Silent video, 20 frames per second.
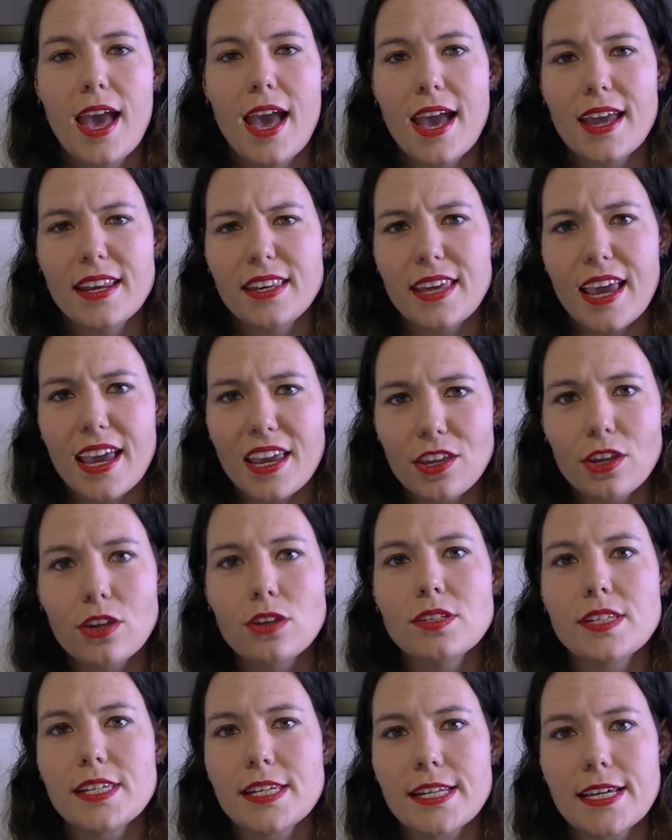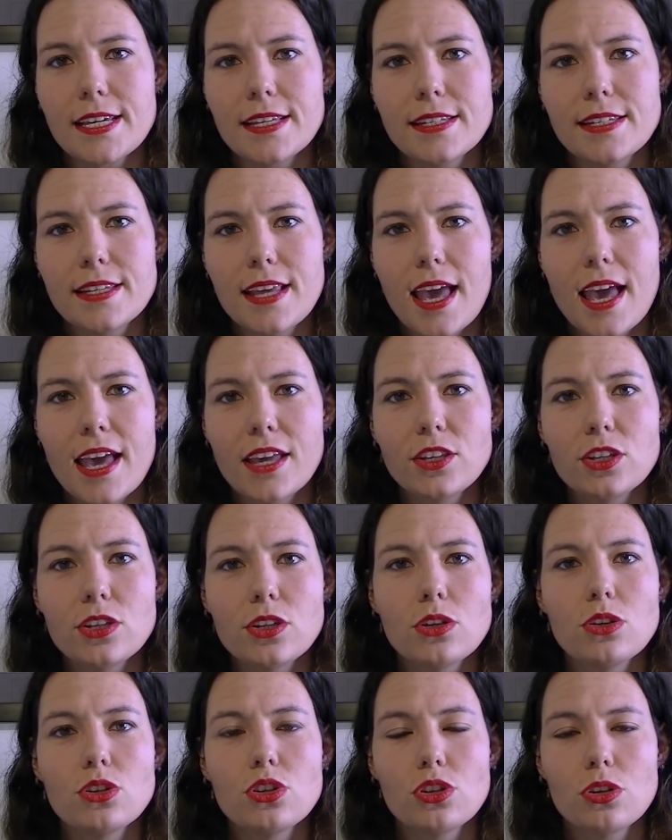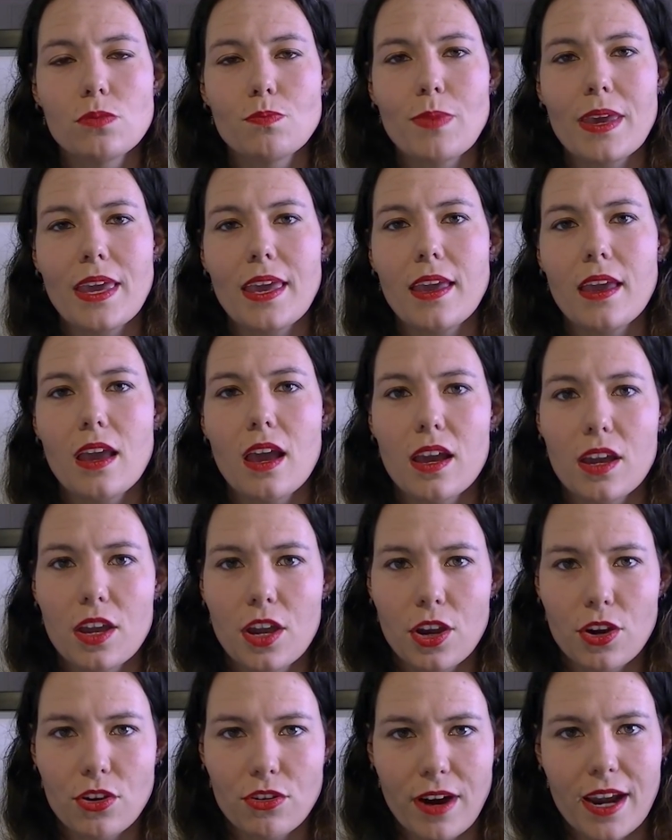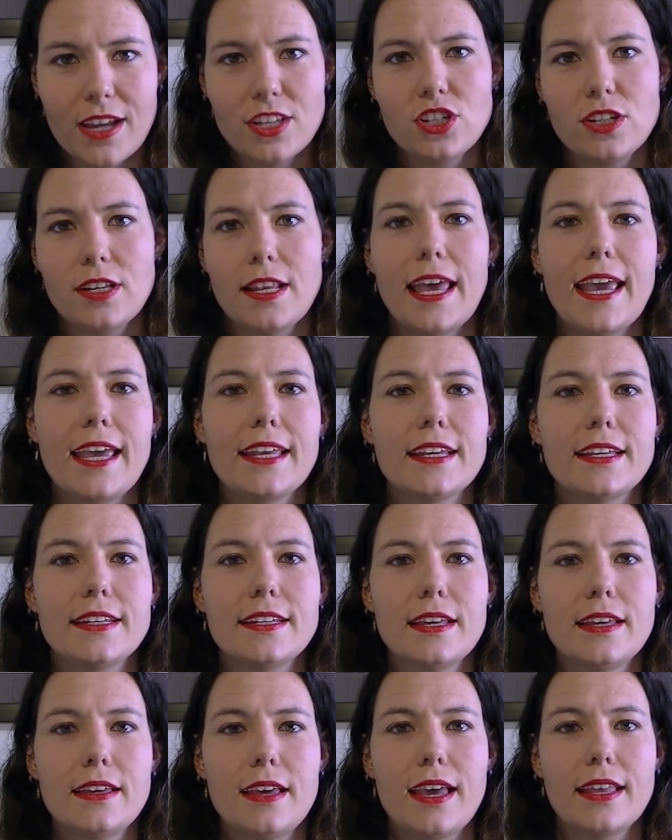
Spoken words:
and yet you did it, and you should be congratulated